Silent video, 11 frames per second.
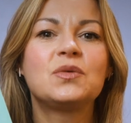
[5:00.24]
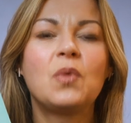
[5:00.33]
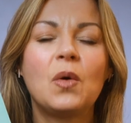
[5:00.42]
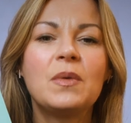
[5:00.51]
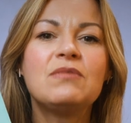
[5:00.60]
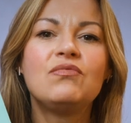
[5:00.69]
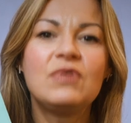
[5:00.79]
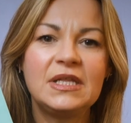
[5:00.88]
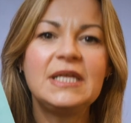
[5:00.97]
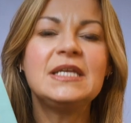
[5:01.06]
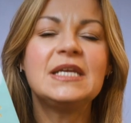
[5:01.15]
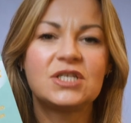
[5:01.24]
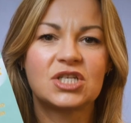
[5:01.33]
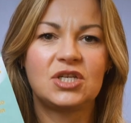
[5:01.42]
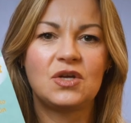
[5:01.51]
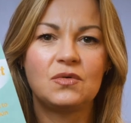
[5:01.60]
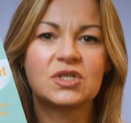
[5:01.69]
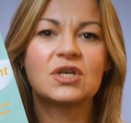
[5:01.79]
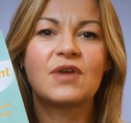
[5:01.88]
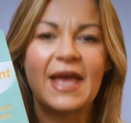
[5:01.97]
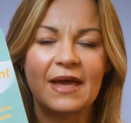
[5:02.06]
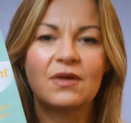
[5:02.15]
to what we really need to know to
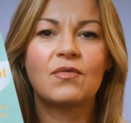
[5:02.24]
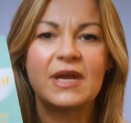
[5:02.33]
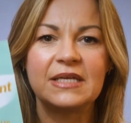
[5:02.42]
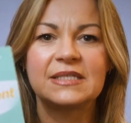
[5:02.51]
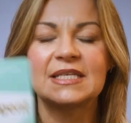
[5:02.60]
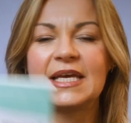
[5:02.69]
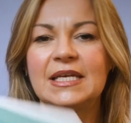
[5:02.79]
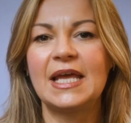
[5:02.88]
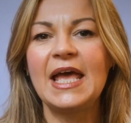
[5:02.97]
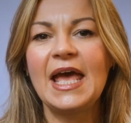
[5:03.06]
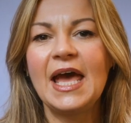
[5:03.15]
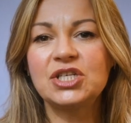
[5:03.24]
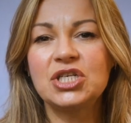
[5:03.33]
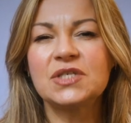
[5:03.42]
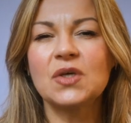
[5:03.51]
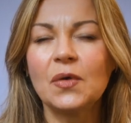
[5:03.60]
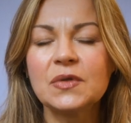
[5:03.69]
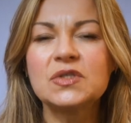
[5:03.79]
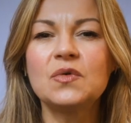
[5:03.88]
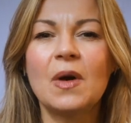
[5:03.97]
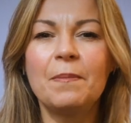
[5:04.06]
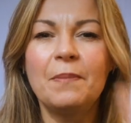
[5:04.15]
get great skin. And she's
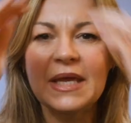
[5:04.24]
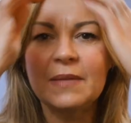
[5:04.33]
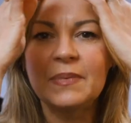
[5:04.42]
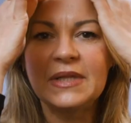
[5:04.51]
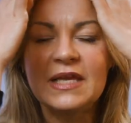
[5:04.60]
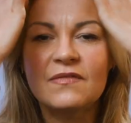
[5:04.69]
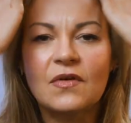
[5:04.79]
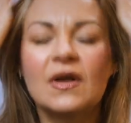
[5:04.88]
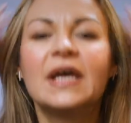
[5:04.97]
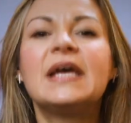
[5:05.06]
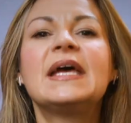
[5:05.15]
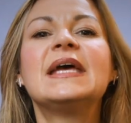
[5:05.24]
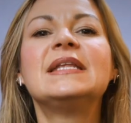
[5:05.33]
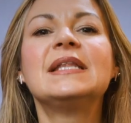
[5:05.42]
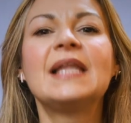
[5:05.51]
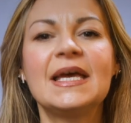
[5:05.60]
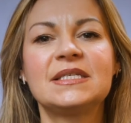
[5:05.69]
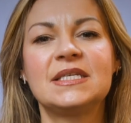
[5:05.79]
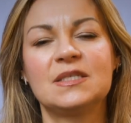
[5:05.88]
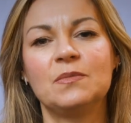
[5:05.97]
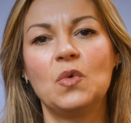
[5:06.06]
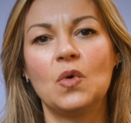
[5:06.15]
also a big believer in less
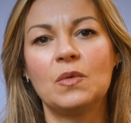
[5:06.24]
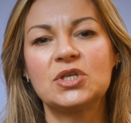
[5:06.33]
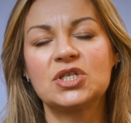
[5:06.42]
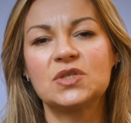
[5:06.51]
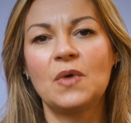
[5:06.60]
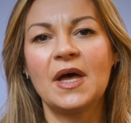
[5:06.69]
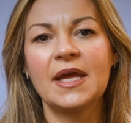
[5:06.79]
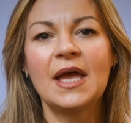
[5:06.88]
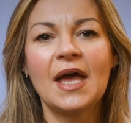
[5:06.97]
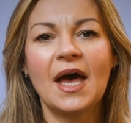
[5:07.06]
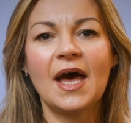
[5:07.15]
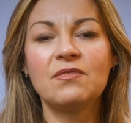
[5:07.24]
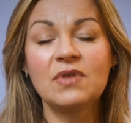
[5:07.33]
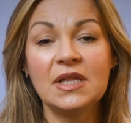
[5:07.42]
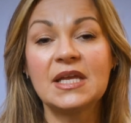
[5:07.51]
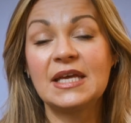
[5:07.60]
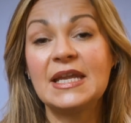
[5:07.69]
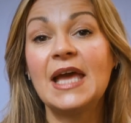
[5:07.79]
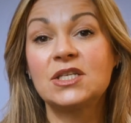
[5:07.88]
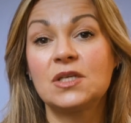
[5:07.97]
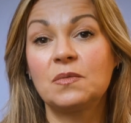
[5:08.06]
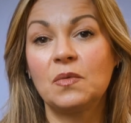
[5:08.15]
is more, which is why I really
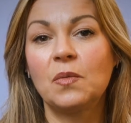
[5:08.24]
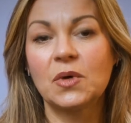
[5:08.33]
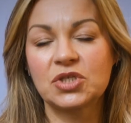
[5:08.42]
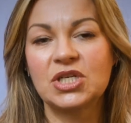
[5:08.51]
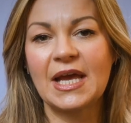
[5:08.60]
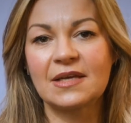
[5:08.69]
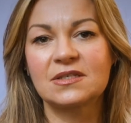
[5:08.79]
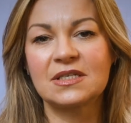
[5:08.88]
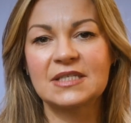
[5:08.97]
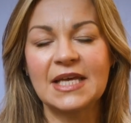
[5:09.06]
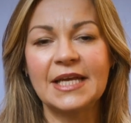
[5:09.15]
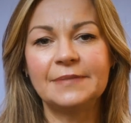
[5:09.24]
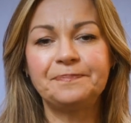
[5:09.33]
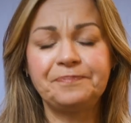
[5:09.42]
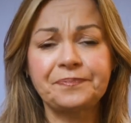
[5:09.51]
connected with what she has to say.